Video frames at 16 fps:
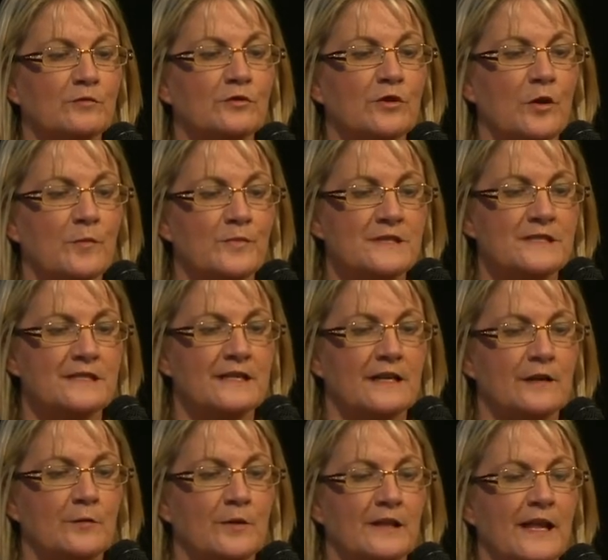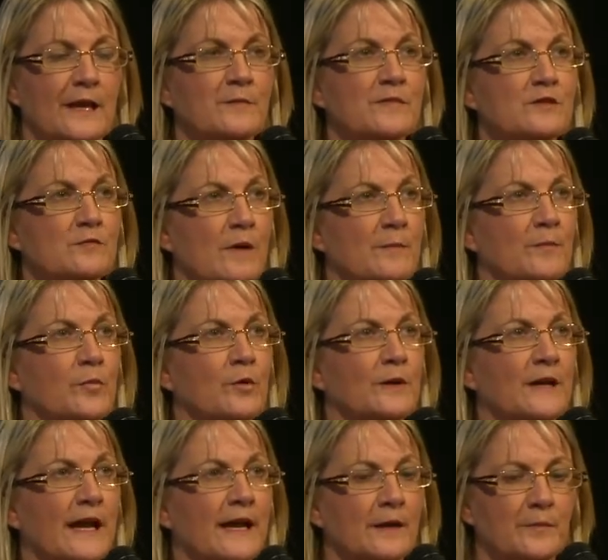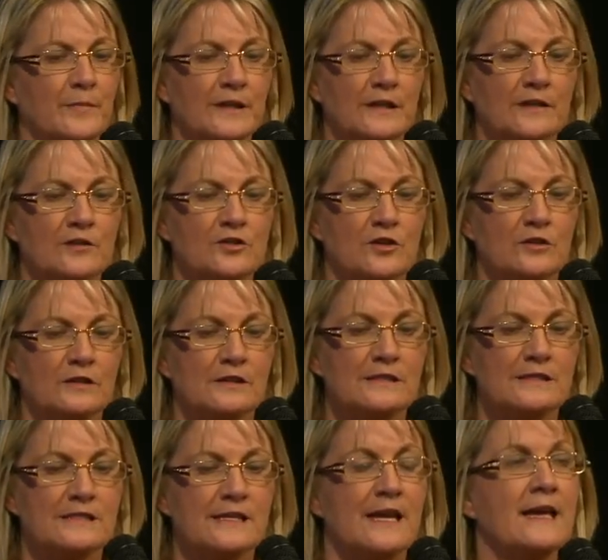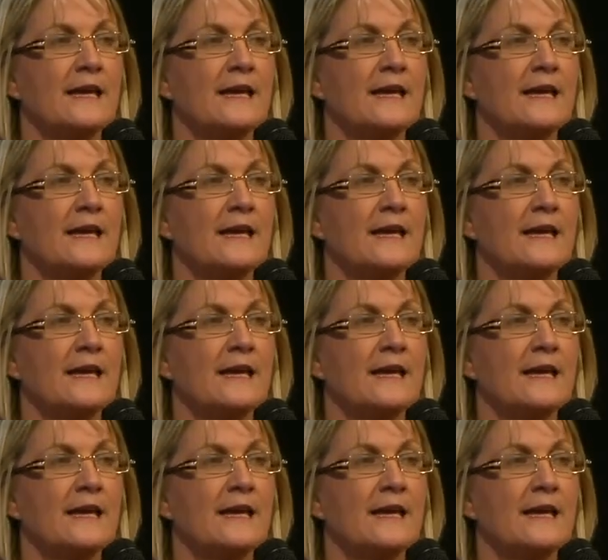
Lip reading: we will not proceed with Labor's $1.8 billion